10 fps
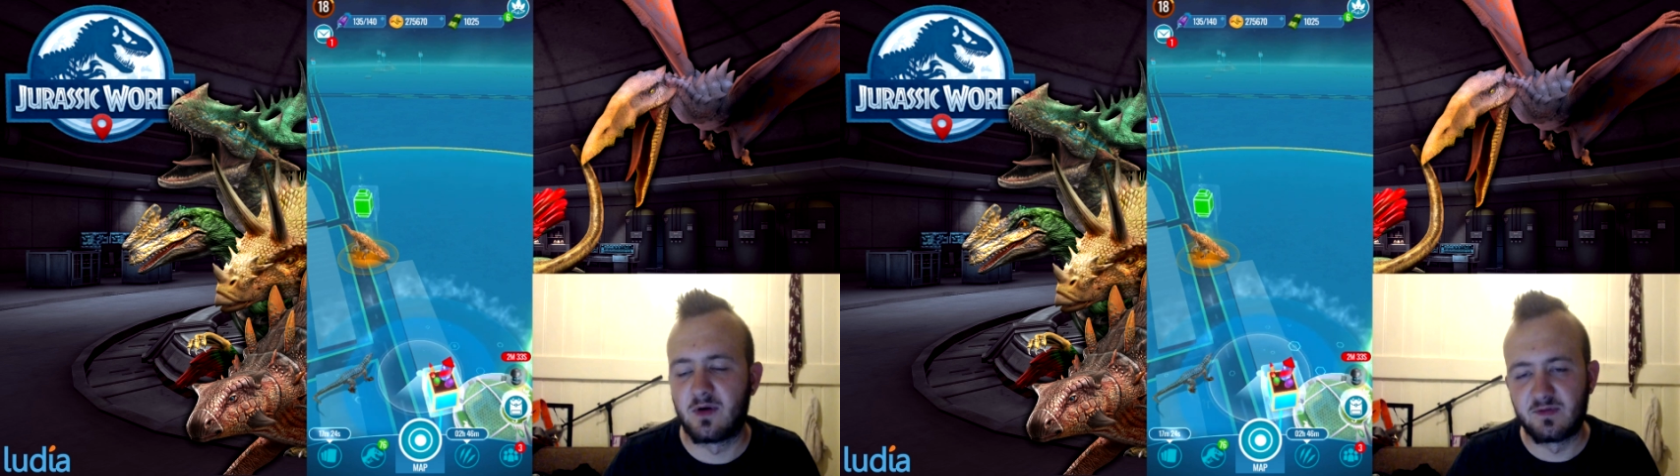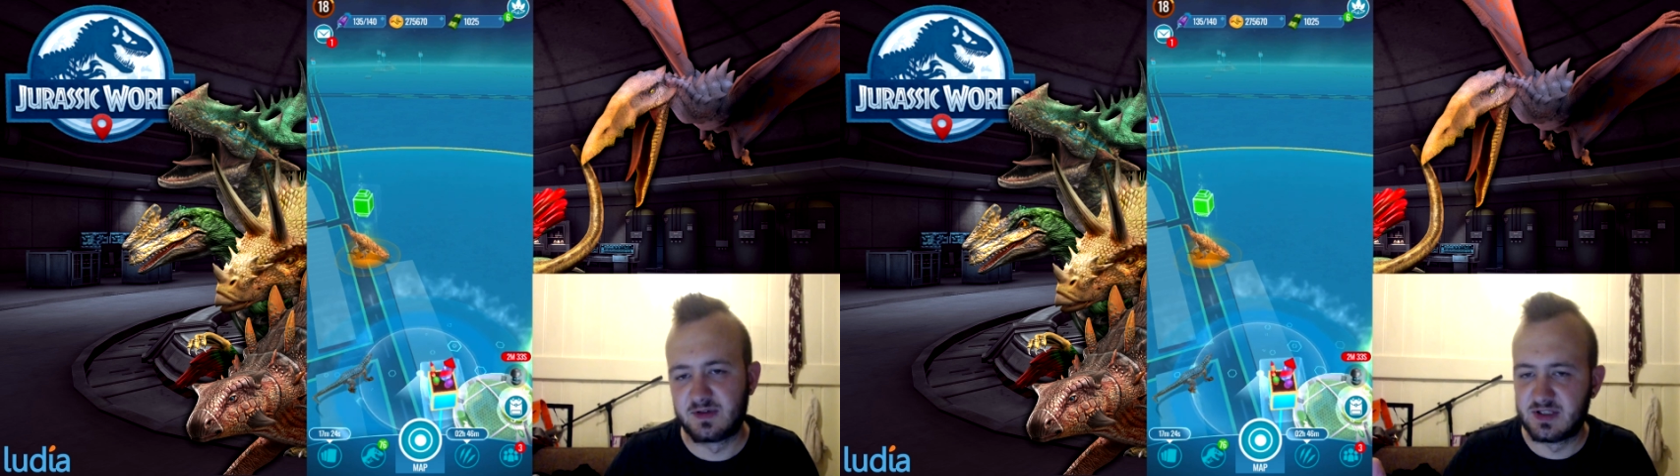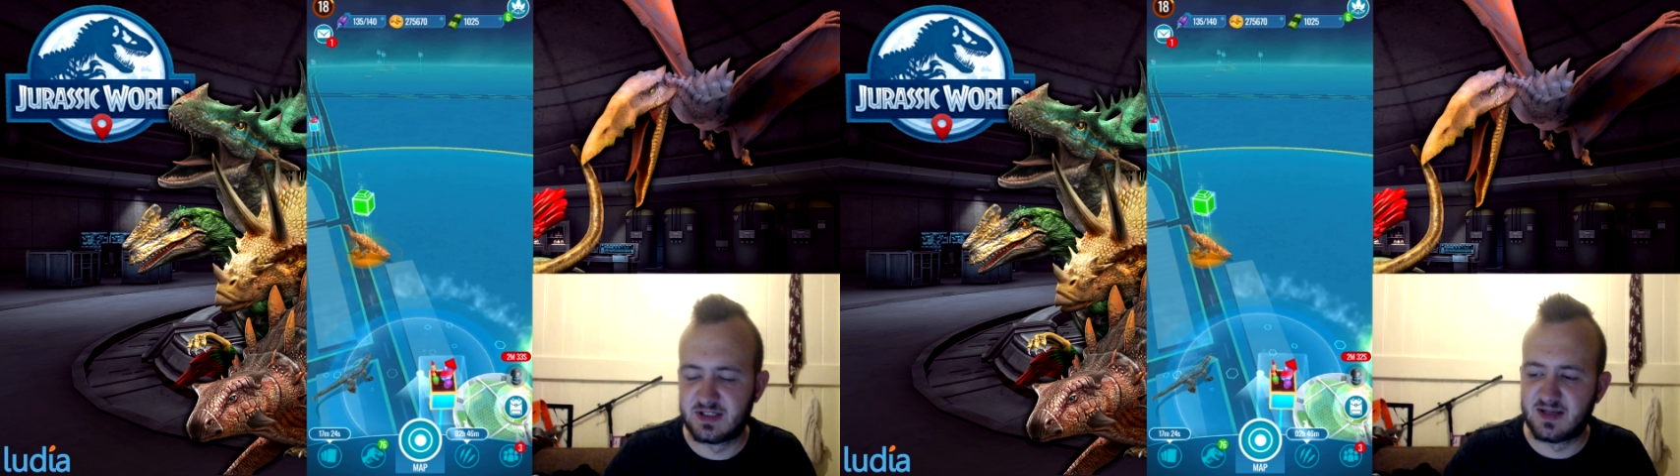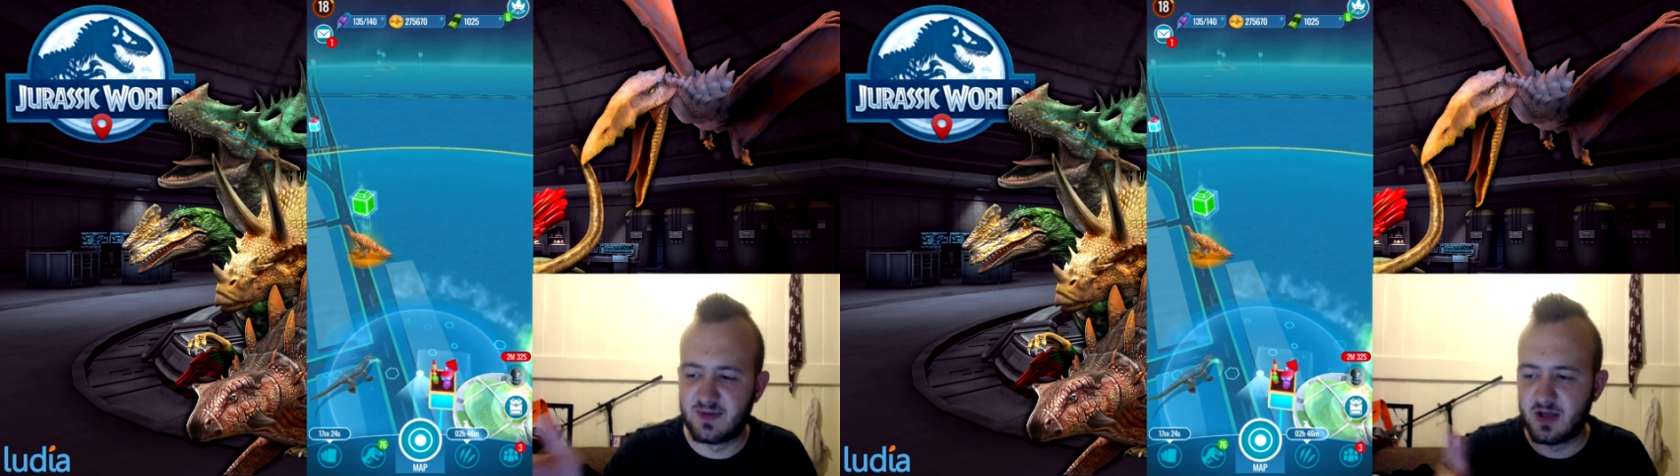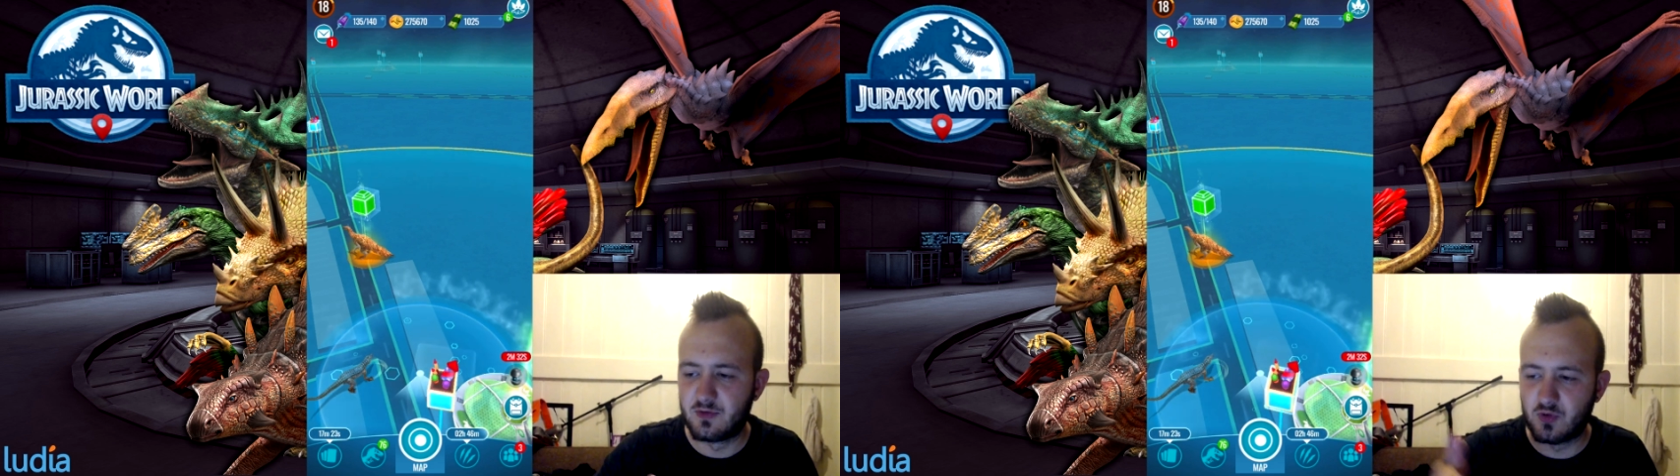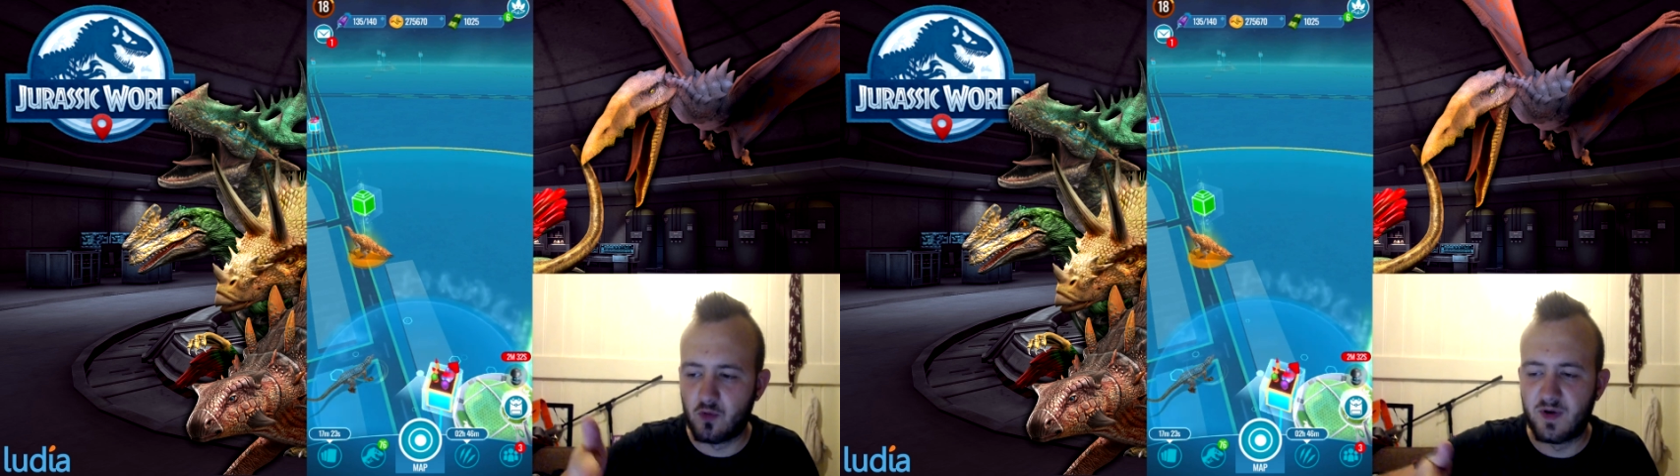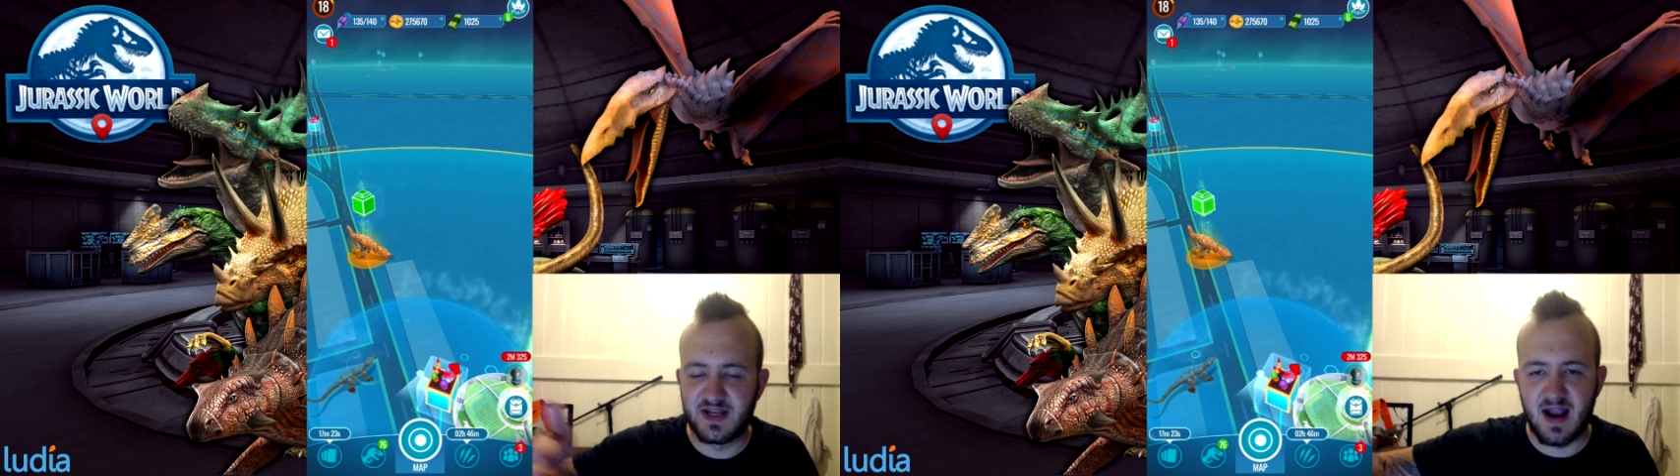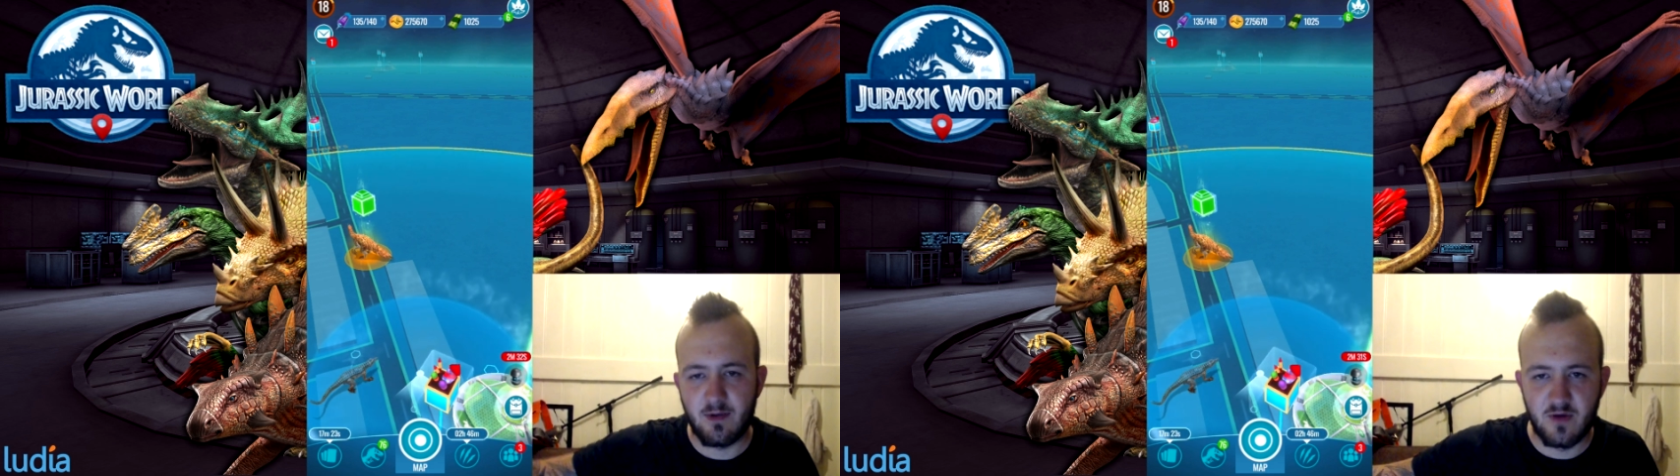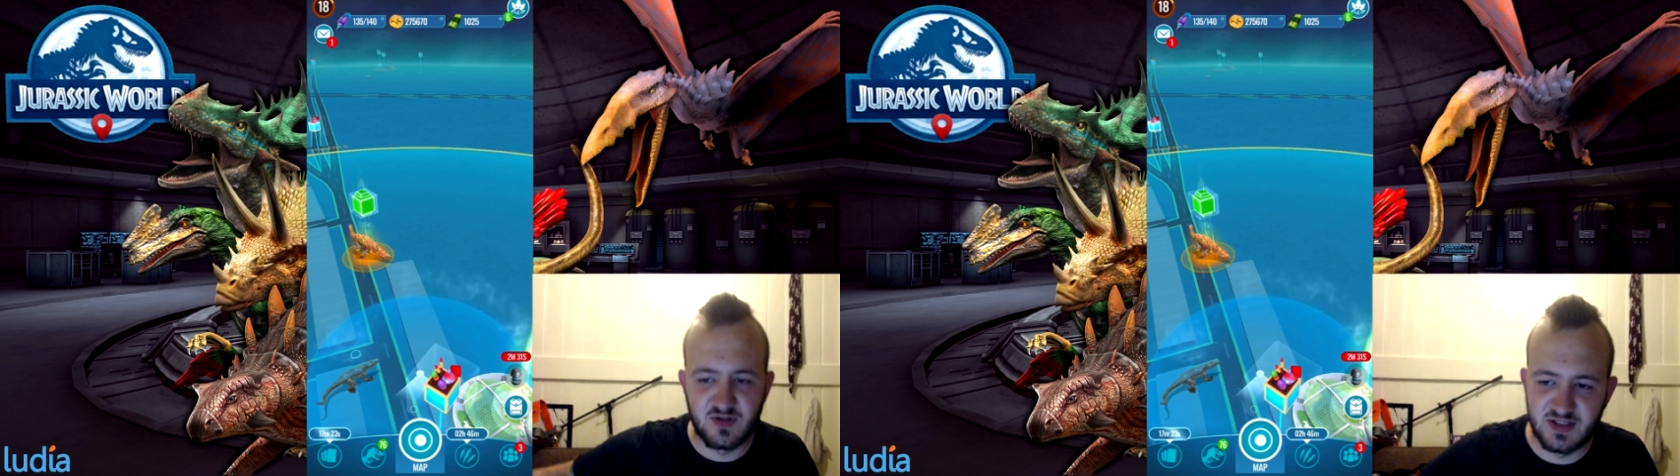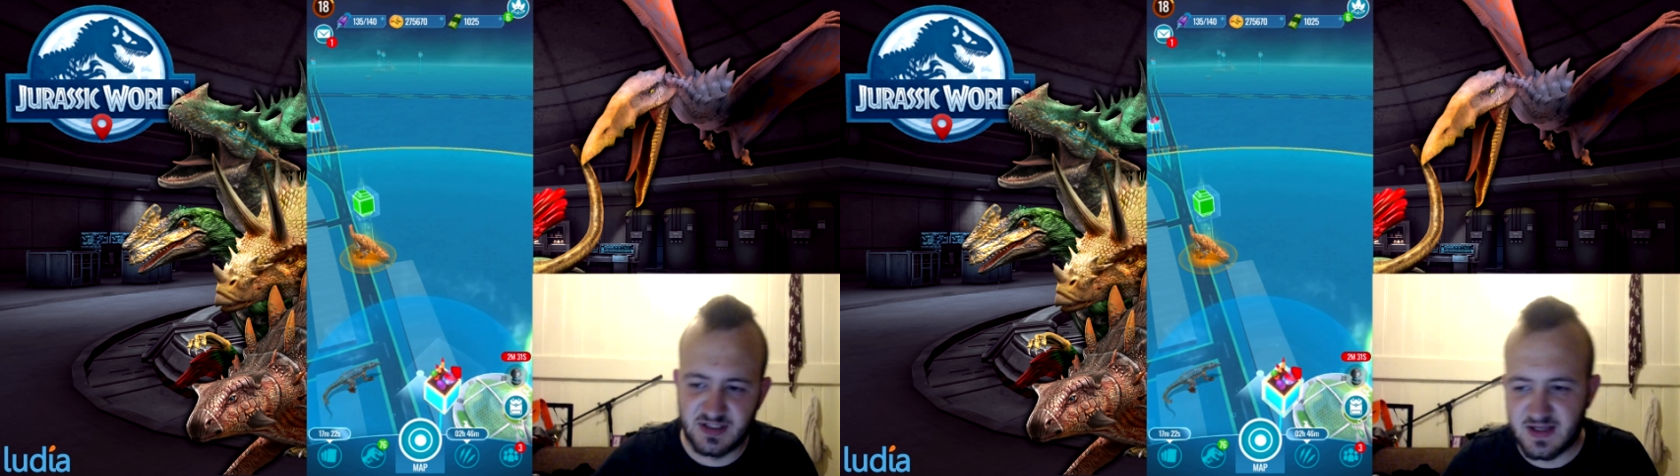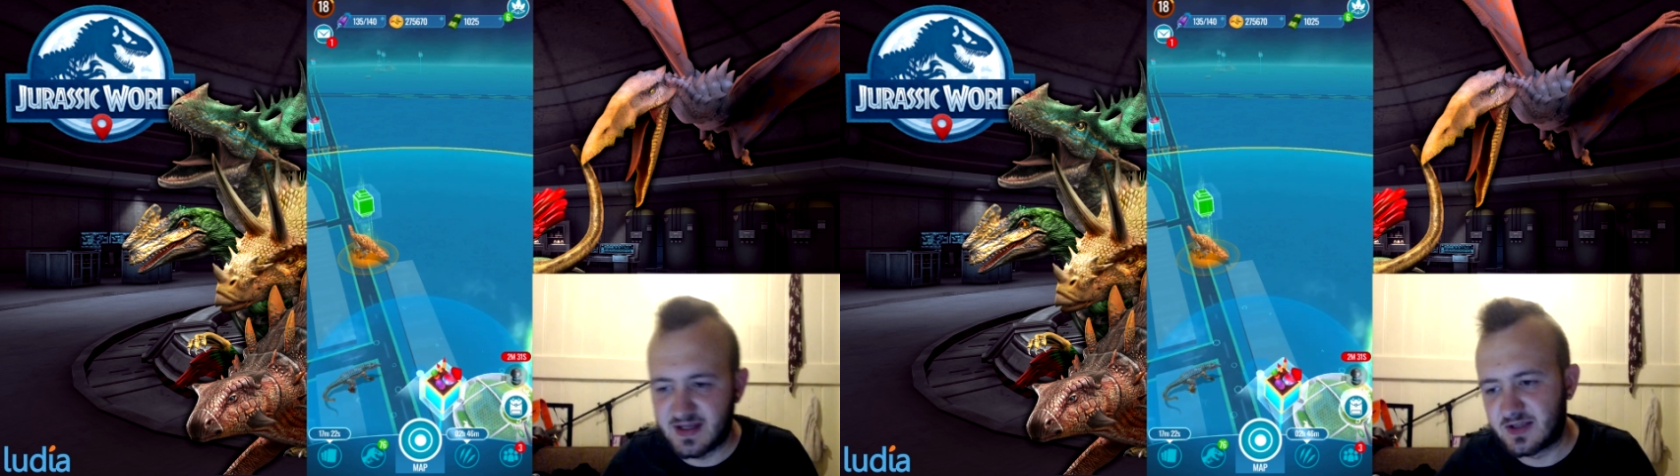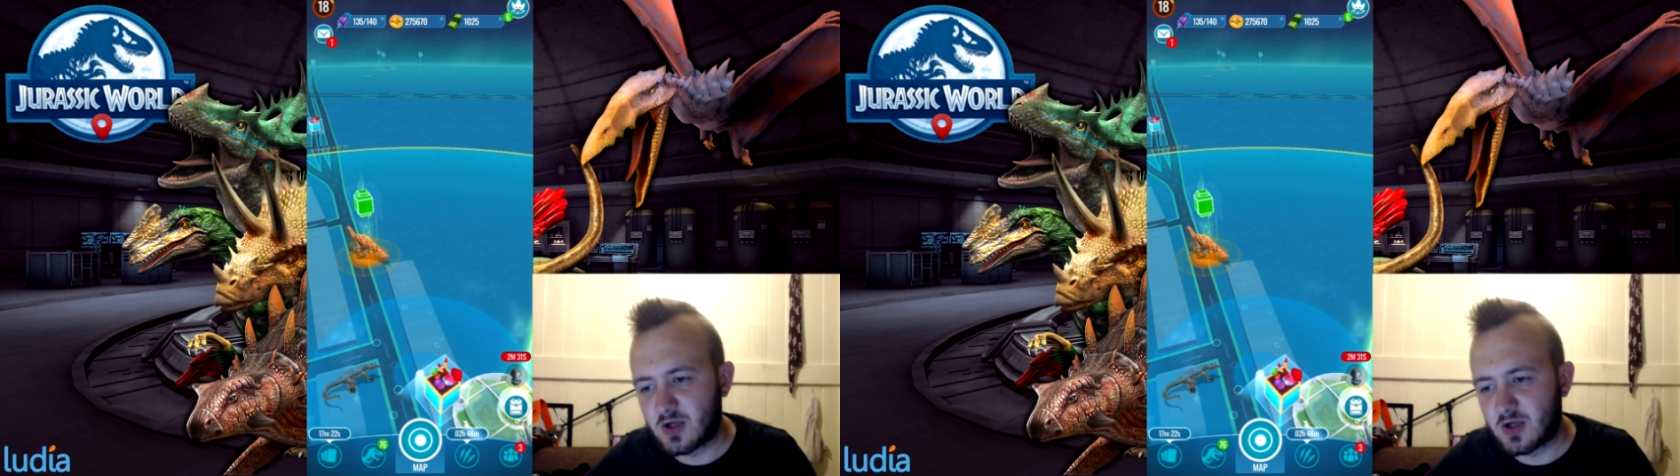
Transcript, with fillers: but obviously some of those already carry over to the Sunday.